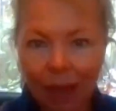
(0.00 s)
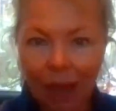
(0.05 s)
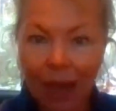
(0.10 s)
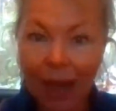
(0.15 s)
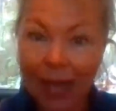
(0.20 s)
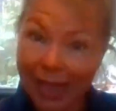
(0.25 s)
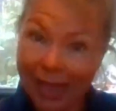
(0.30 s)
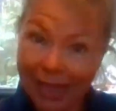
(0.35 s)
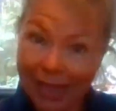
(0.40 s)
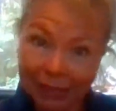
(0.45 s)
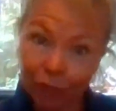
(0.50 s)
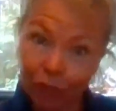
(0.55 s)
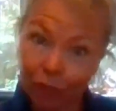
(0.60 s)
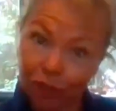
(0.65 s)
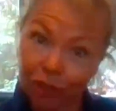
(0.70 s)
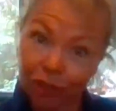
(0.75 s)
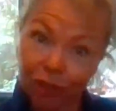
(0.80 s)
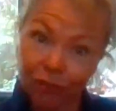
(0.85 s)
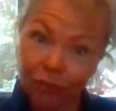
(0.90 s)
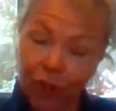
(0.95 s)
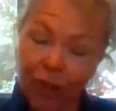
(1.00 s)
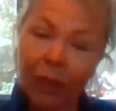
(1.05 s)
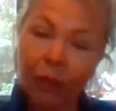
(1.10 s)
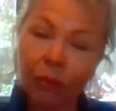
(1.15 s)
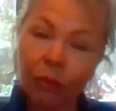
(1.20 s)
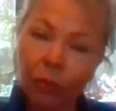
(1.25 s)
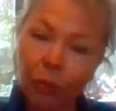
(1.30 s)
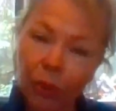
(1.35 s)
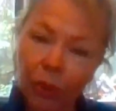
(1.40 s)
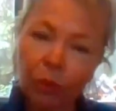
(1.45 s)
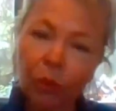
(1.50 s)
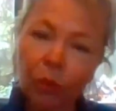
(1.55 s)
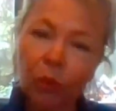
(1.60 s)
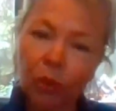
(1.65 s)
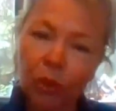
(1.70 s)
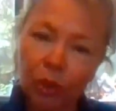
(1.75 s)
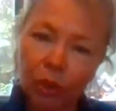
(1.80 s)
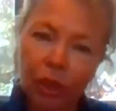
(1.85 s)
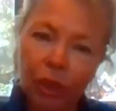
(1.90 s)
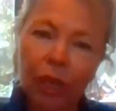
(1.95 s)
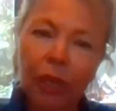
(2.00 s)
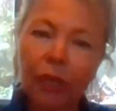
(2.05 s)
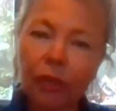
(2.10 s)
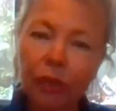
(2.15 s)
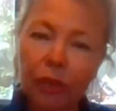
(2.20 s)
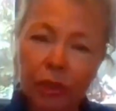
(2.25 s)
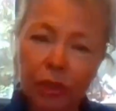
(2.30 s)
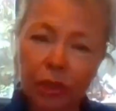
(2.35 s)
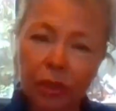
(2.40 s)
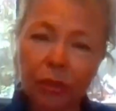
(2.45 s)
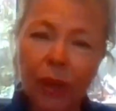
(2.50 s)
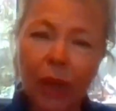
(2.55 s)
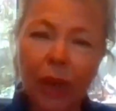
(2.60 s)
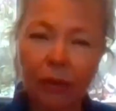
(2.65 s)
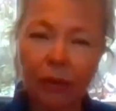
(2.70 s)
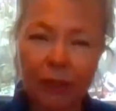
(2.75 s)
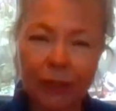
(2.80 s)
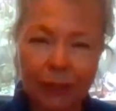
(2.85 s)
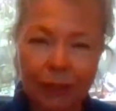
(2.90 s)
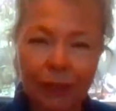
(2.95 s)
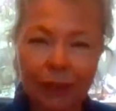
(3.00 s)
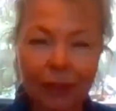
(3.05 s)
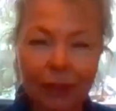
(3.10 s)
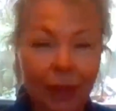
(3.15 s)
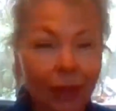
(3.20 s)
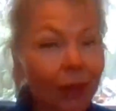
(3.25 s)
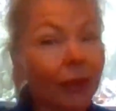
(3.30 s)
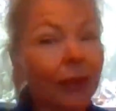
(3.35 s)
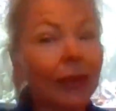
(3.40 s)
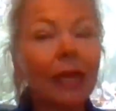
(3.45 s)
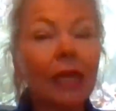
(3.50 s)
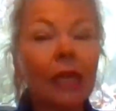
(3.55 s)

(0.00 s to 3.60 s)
I had to turn around, we were a good 2 hours in and